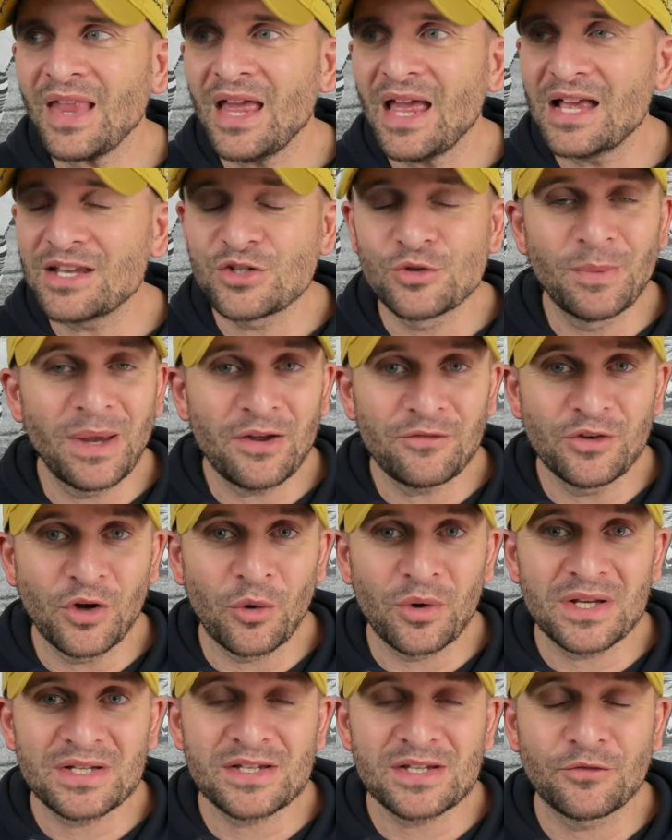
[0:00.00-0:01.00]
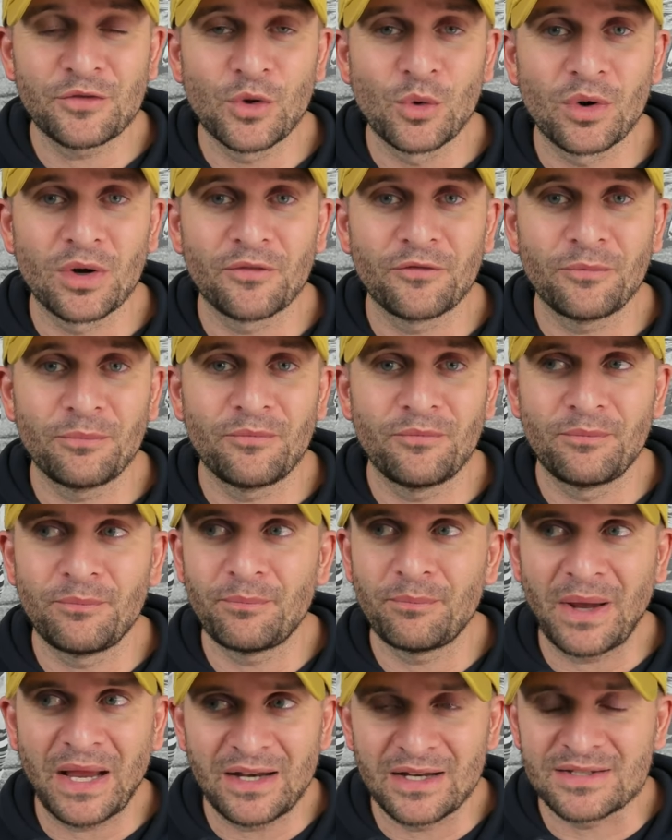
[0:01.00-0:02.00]
As you may have noticed, if you were
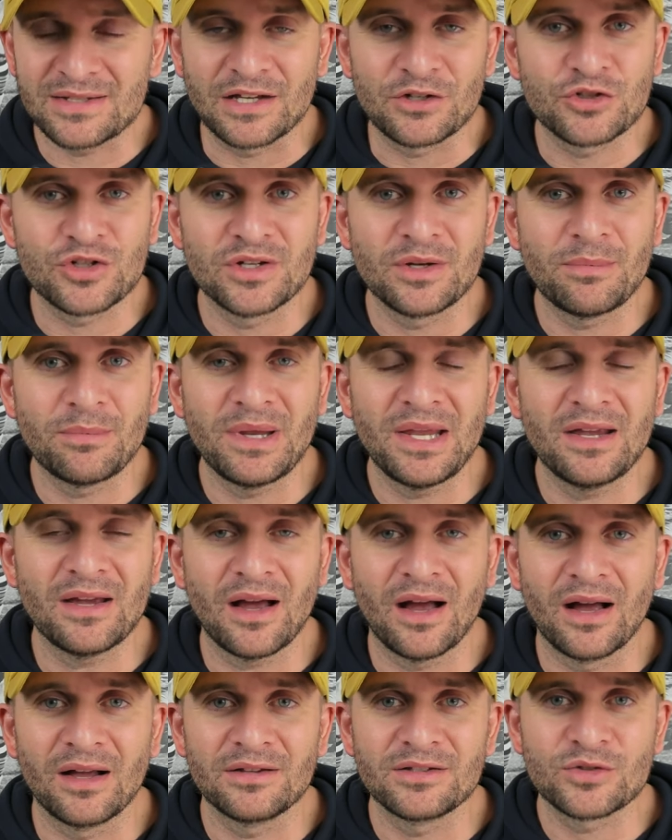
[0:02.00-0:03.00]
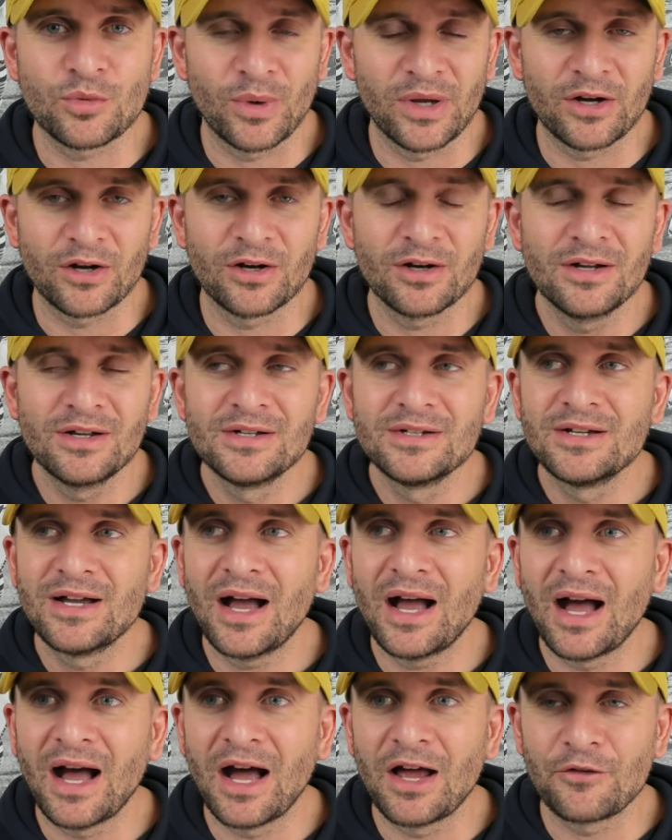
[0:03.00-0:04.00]
paying attention to me on Twitter
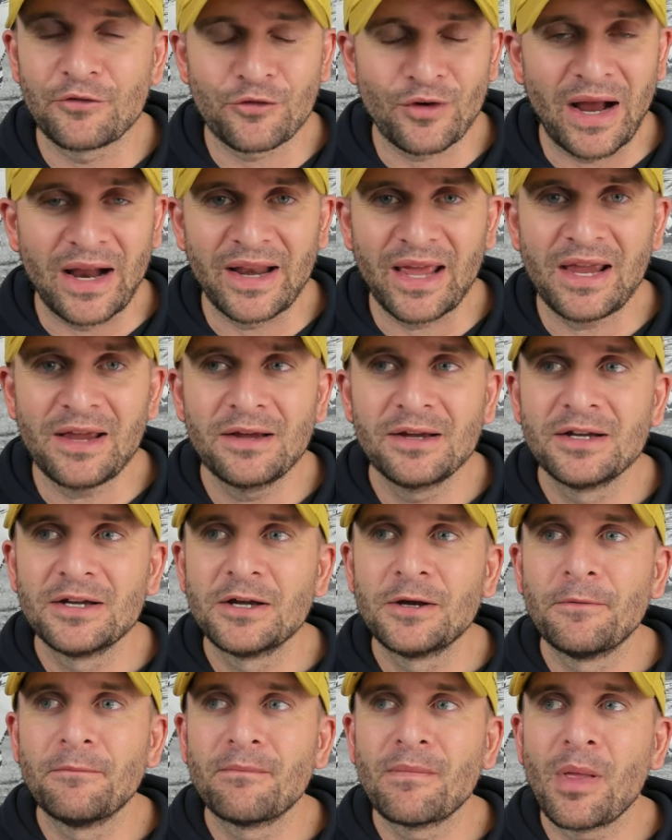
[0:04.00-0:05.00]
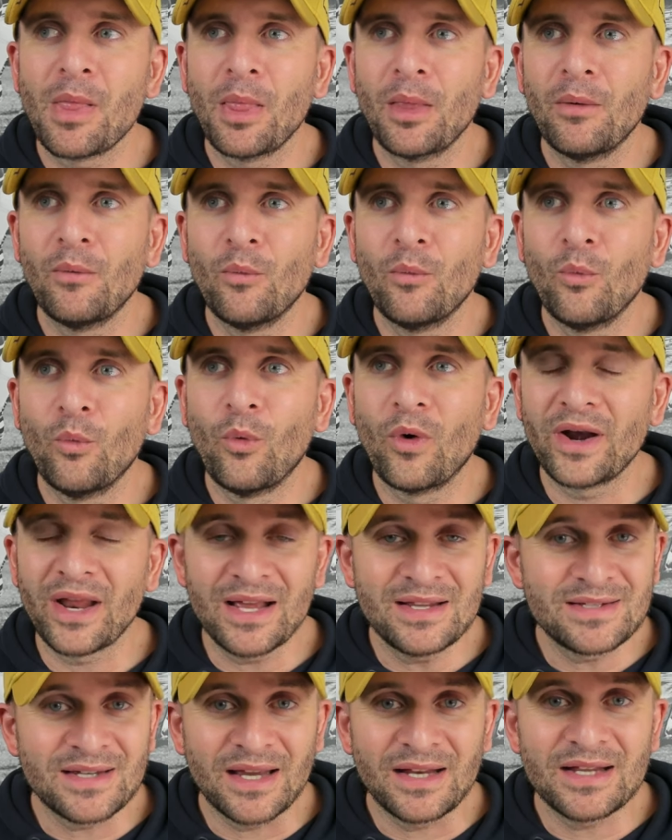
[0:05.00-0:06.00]
on Friday, what I
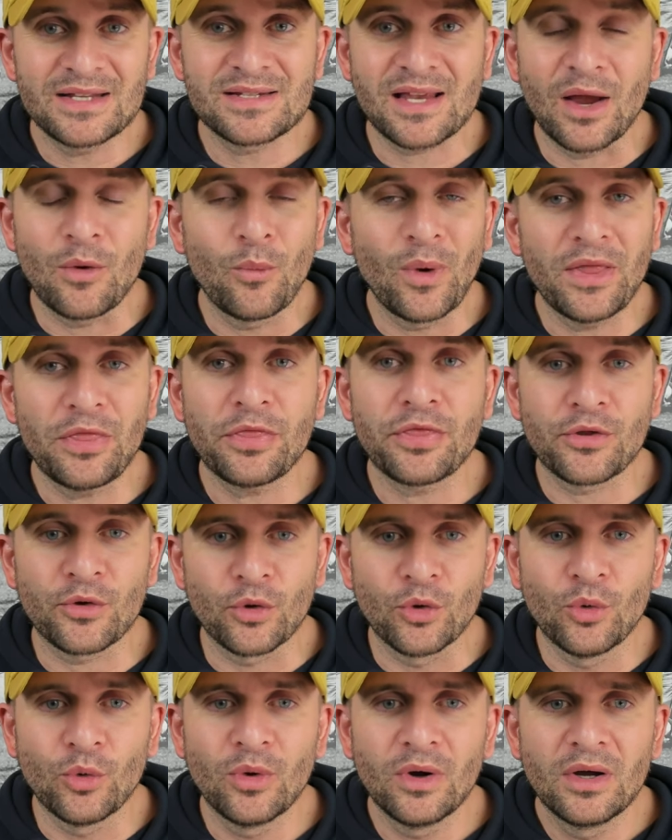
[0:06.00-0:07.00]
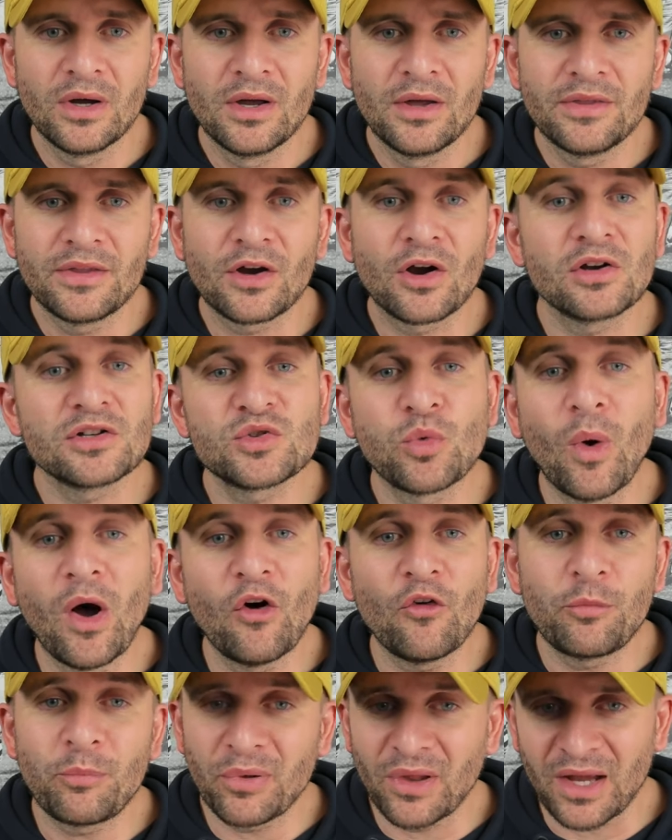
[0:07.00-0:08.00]
did is I went through, there are
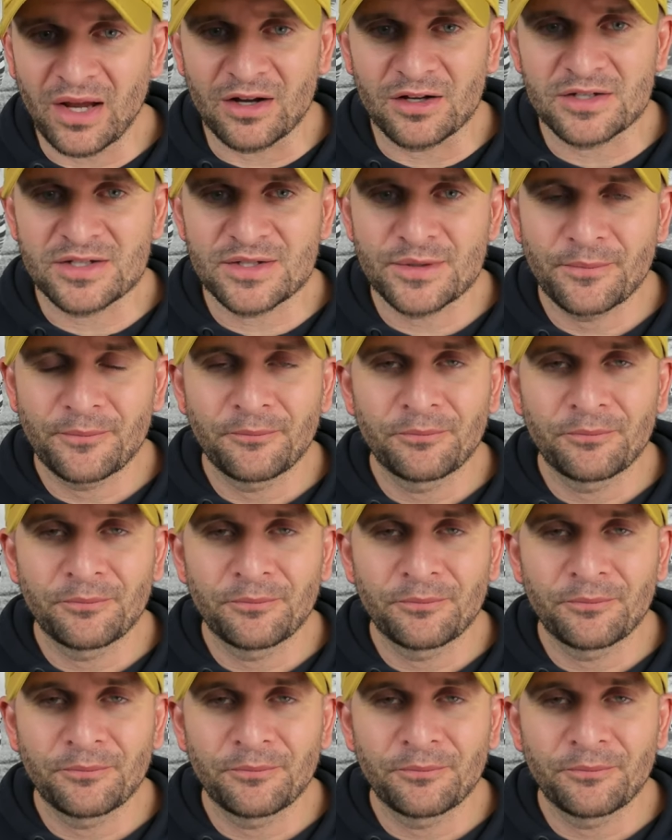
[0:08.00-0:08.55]
twelve players.